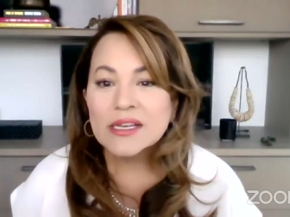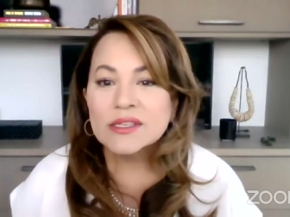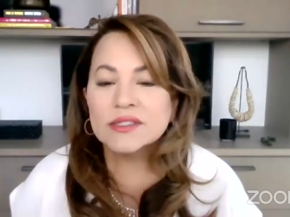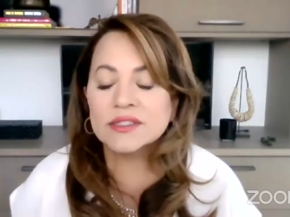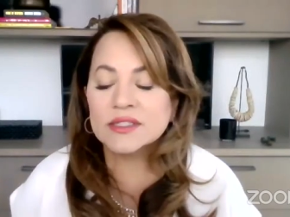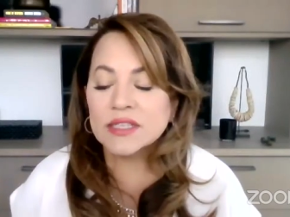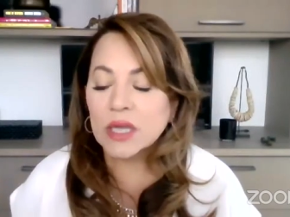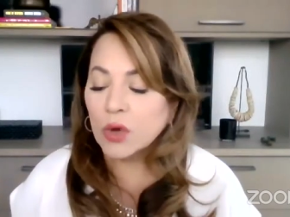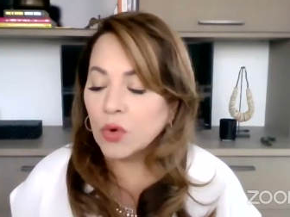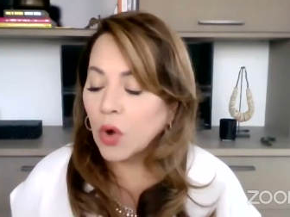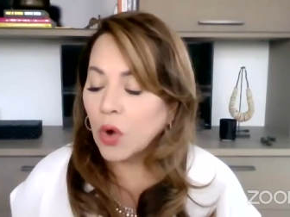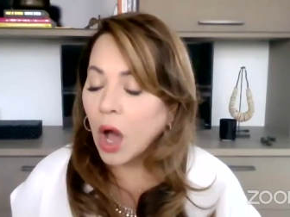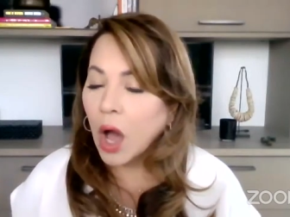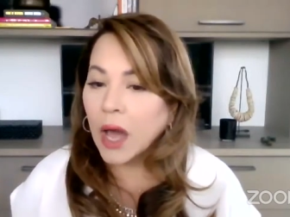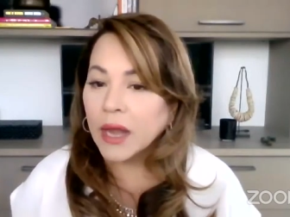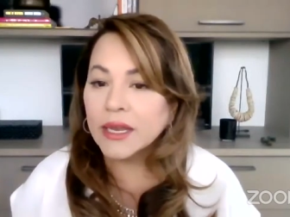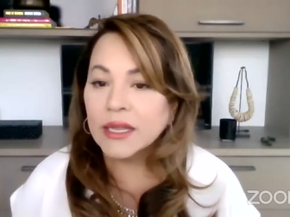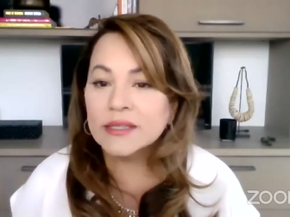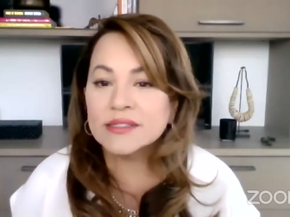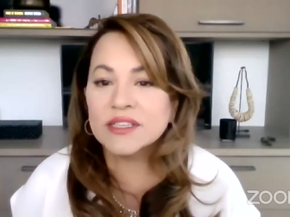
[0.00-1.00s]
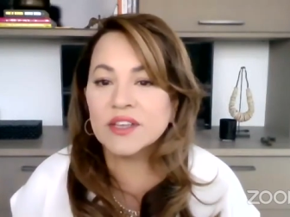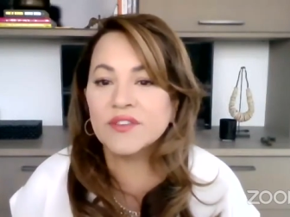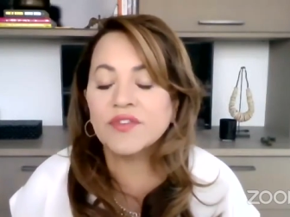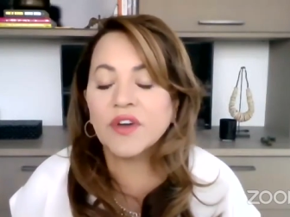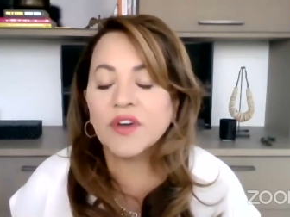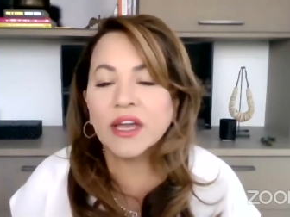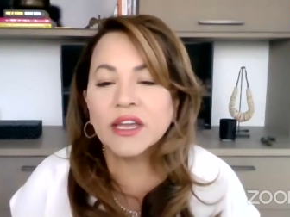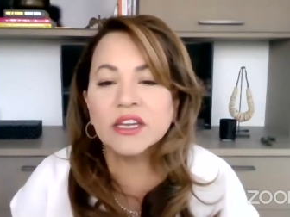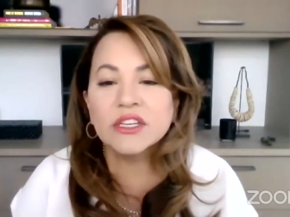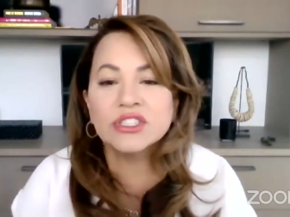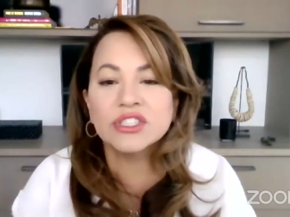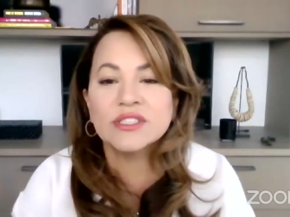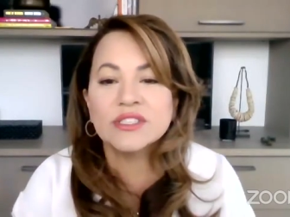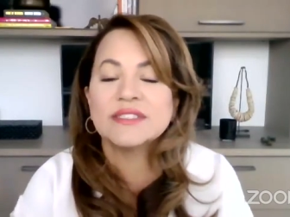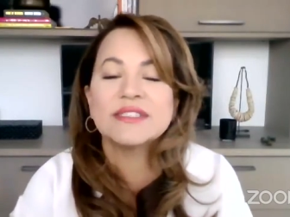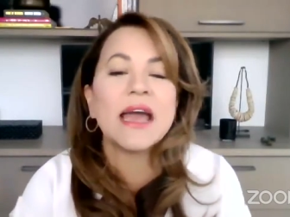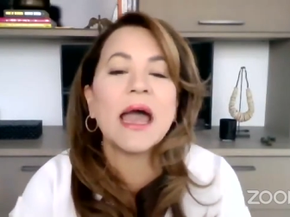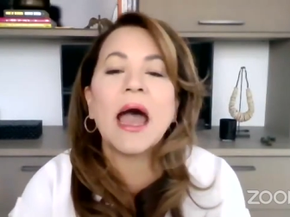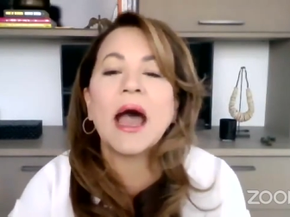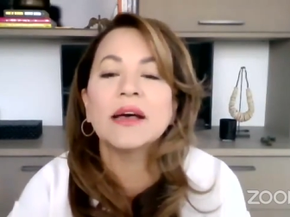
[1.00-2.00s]
So audience, if I can
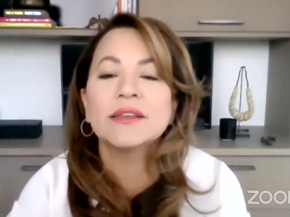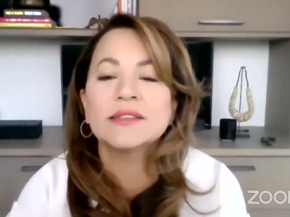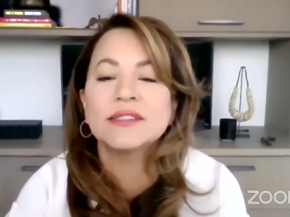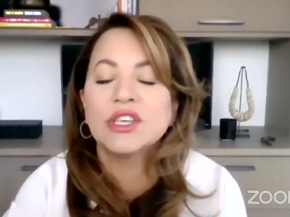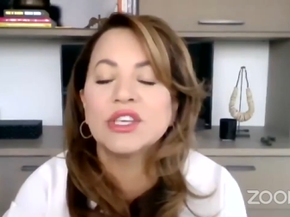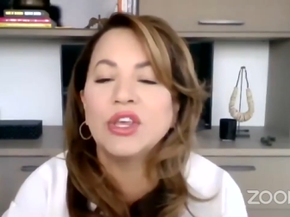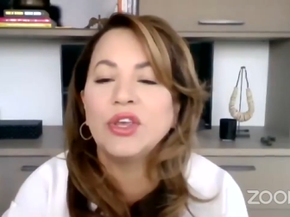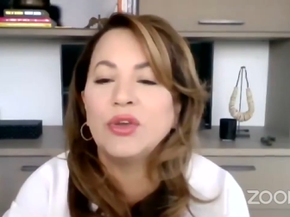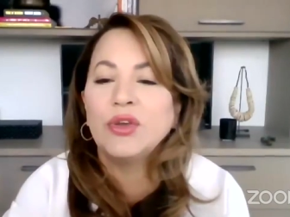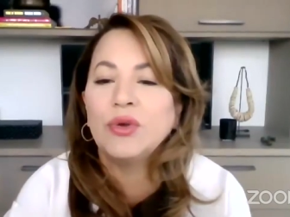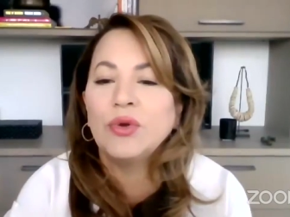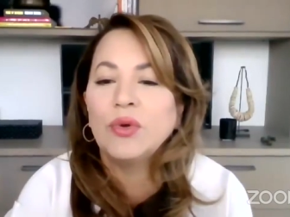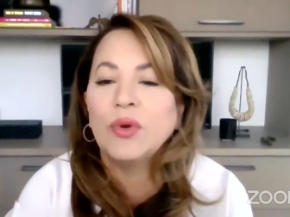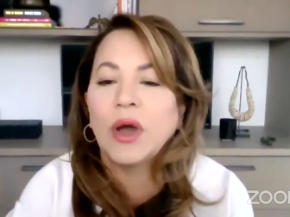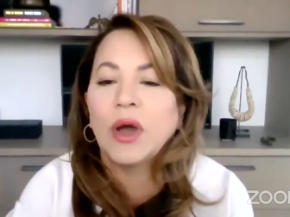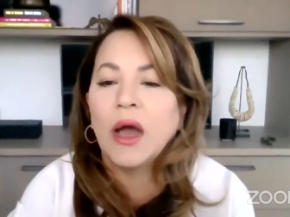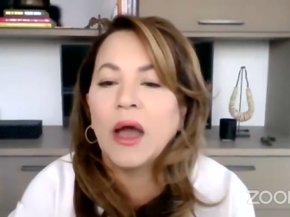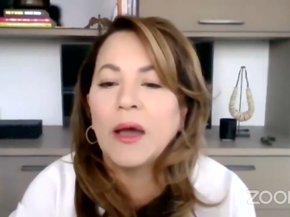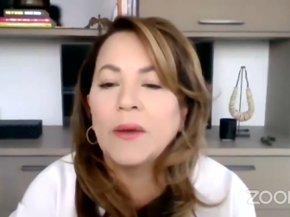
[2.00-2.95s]
just ask you,